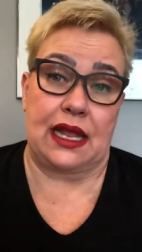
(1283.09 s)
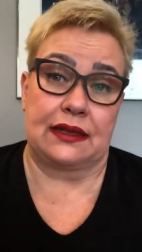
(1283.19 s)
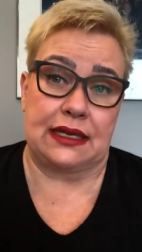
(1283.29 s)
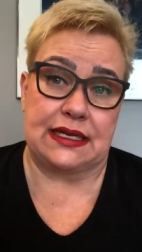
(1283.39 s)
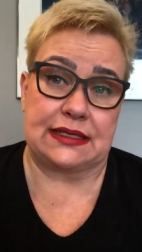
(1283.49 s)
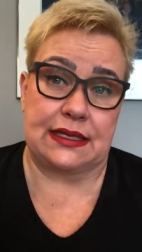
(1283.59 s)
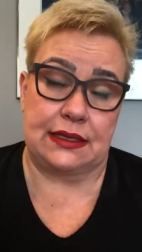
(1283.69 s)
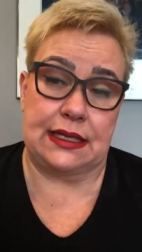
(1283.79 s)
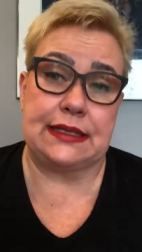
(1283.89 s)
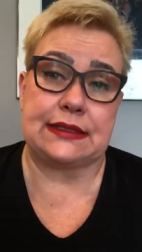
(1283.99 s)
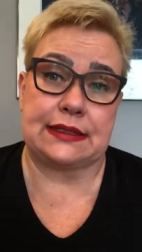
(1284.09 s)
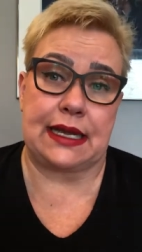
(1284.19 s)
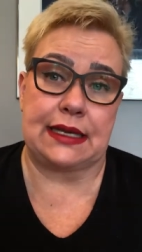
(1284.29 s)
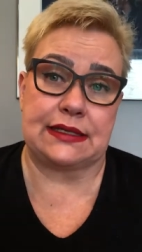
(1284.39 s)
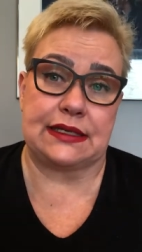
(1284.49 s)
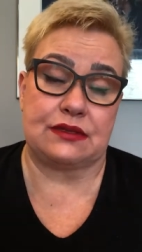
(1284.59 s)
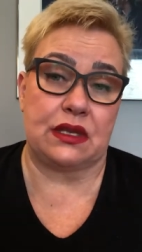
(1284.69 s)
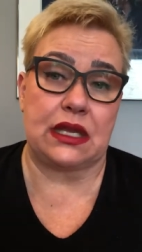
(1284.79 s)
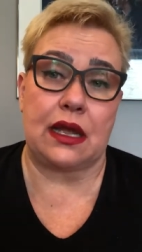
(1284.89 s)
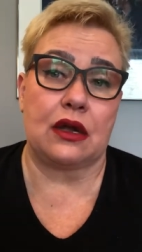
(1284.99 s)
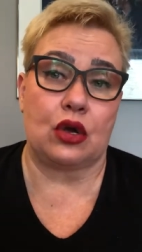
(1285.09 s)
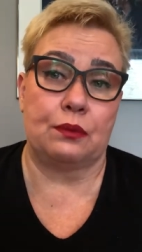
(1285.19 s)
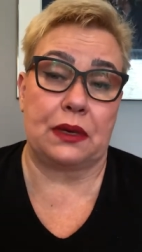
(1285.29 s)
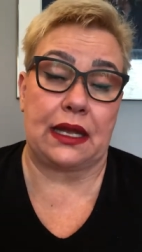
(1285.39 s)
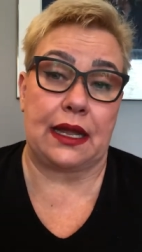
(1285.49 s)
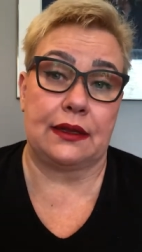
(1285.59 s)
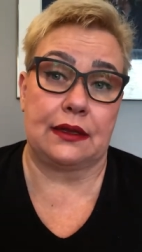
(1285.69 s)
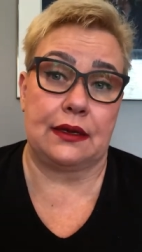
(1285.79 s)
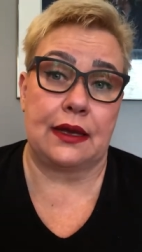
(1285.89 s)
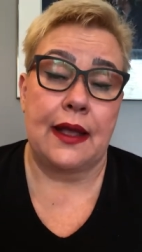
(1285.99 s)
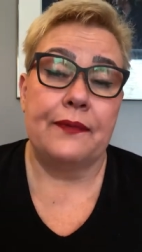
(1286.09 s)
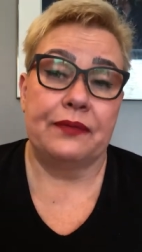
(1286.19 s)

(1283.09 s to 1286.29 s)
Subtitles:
at least in these cases when they are complicated,